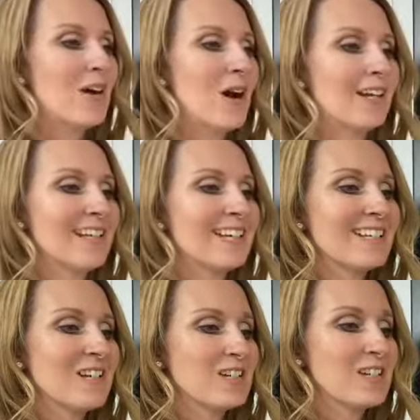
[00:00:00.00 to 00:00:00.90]

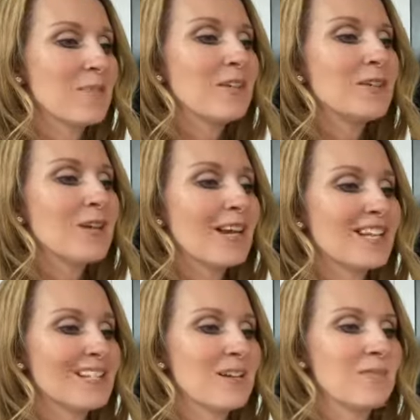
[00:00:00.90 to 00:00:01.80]
again, something
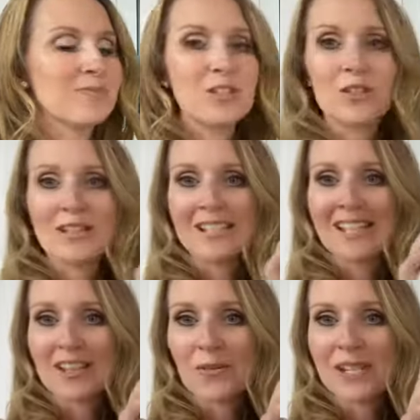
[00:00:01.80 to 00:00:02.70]
great. You can
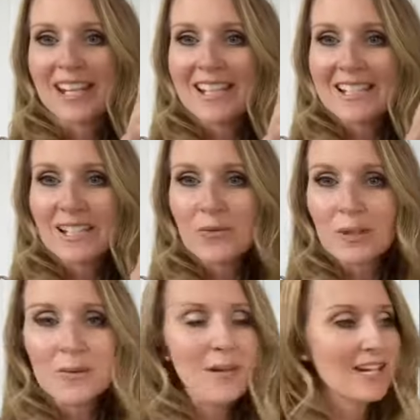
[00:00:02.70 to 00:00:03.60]
see those easy to
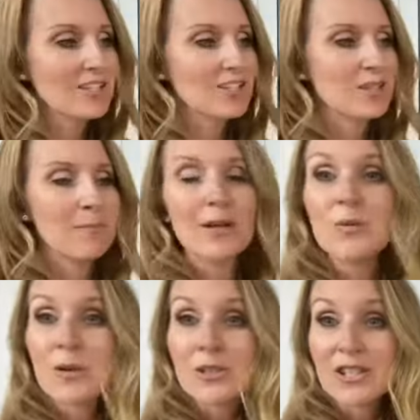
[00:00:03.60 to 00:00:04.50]
read pages, the
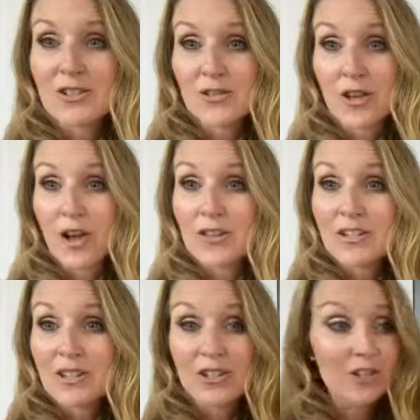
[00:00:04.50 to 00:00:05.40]
big words.
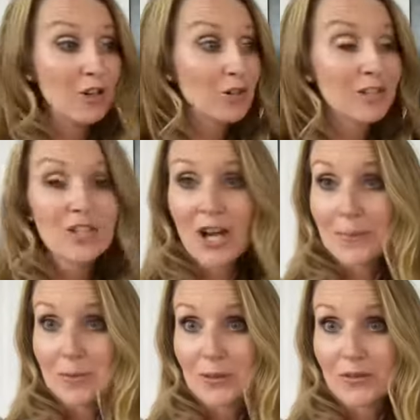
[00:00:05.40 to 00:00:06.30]
This is an early
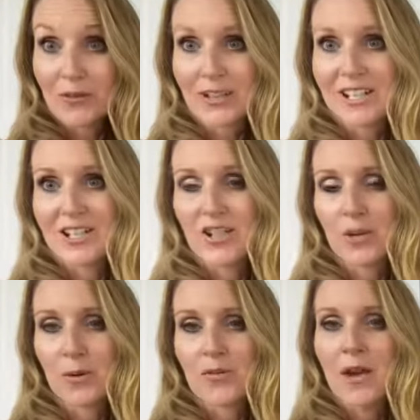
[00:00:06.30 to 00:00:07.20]
chapter book for kids
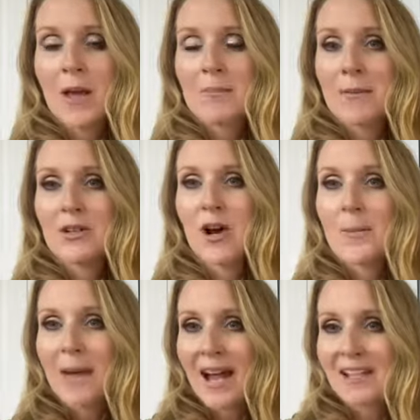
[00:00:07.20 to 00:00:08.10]
who have maybe
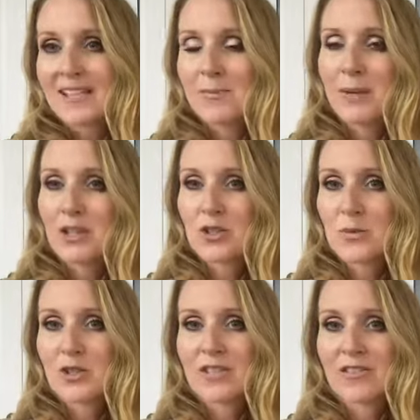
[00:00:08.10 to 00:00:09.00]
gone past picture
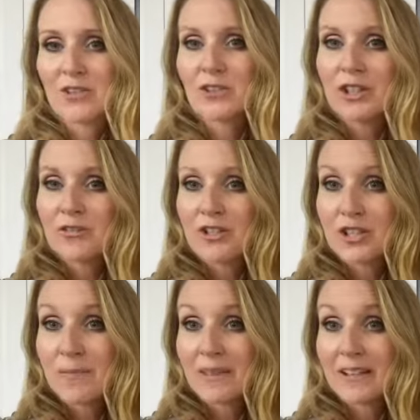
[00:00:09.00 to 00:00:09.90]
books and they're looking for
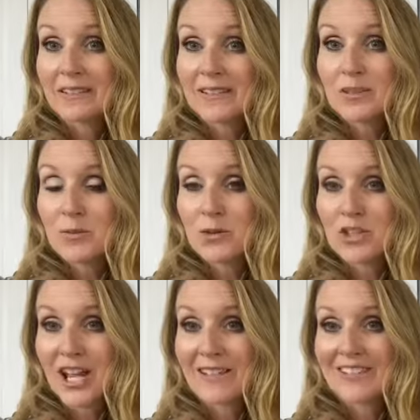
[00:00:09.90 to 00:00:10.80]
something a little more
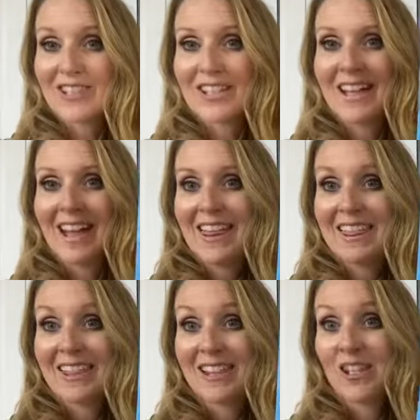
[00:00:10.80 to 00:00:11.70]
challenging.
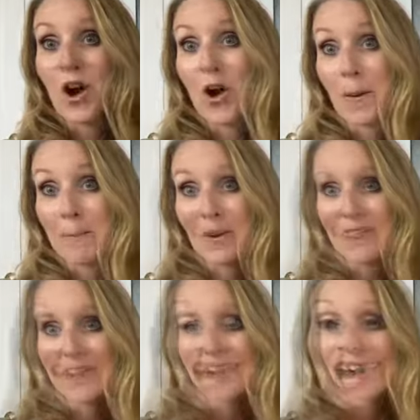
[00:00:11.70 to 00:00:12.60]
These are
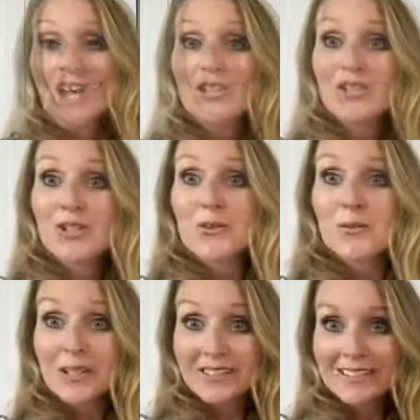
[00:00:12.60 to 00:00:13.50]
perfect. A new
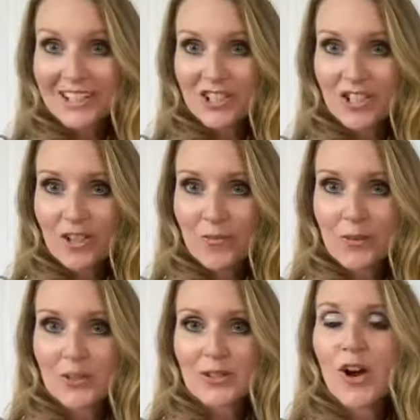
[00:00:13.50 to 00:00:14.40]
collection of
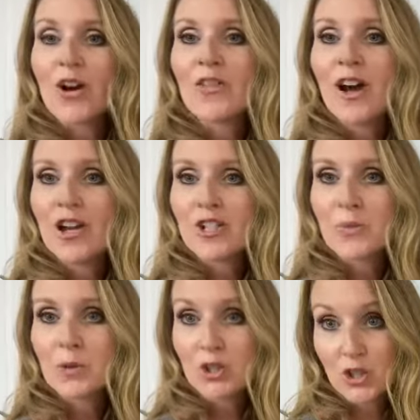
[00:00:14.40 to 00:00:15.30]
books are the
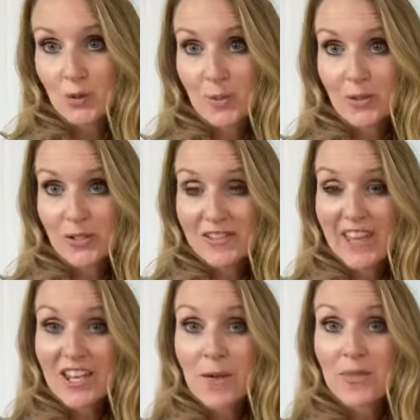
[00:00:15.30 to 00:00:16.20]
Usborne storybooks.
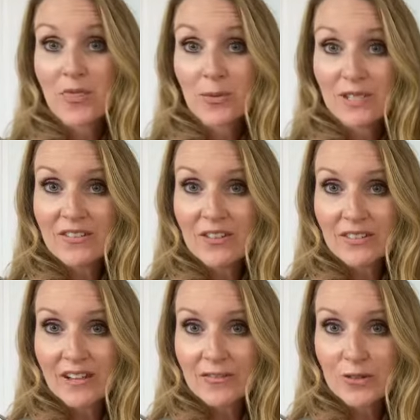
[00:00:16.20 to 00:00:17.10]
They come in 3
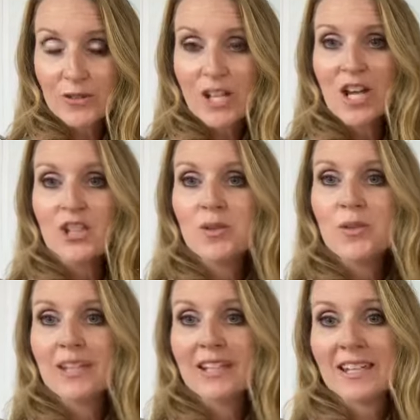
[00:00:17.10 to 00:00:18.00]
different levels. You
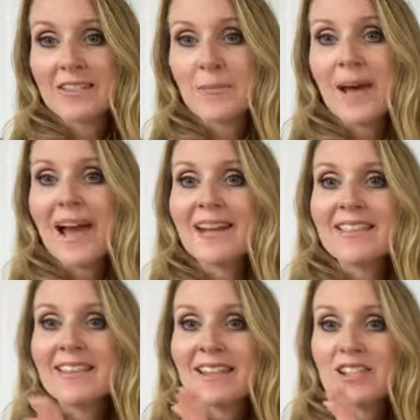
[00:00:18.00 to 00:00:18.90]
can get the
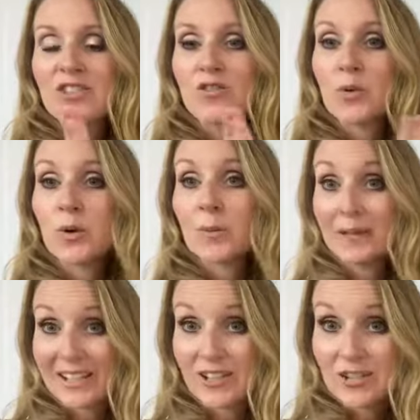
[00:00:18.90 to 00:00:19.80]
pack that is for
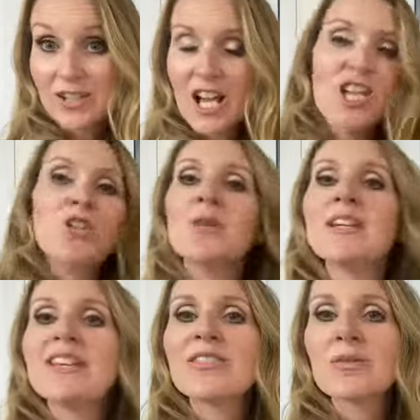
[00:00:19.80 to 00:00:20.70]
beginners, you
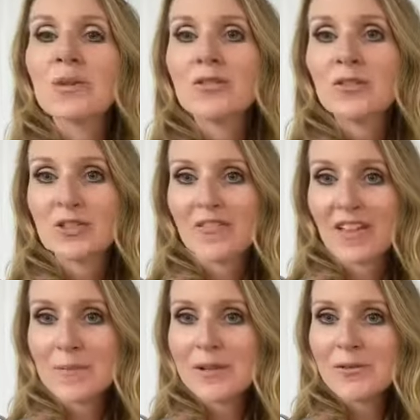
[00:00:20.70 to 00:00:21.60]
can get the one for
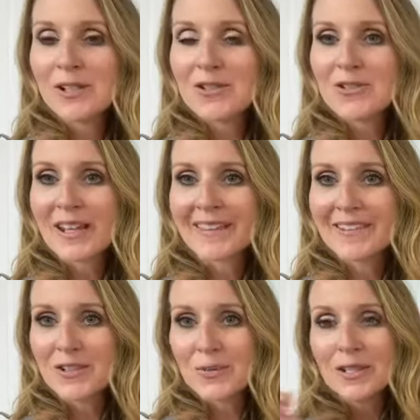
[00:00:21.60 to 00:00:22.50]
developing readers like
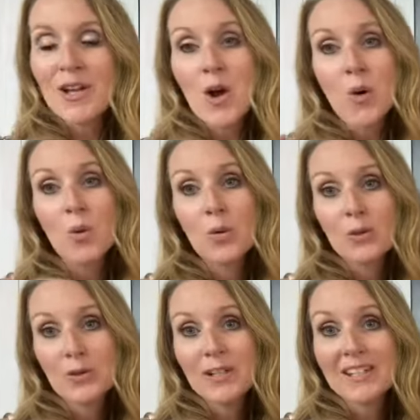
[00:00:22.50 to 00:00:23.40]
this one, or
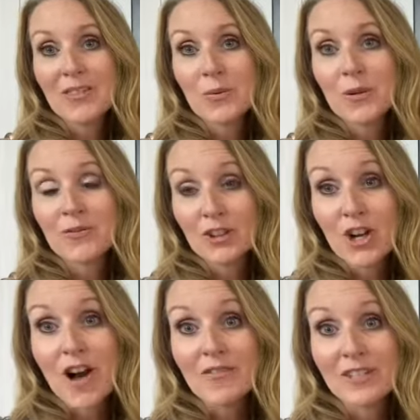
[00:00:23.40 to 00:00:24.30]
you can get the one for
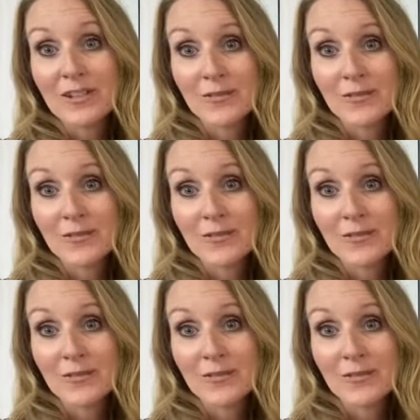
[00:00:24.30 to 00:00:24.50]
confident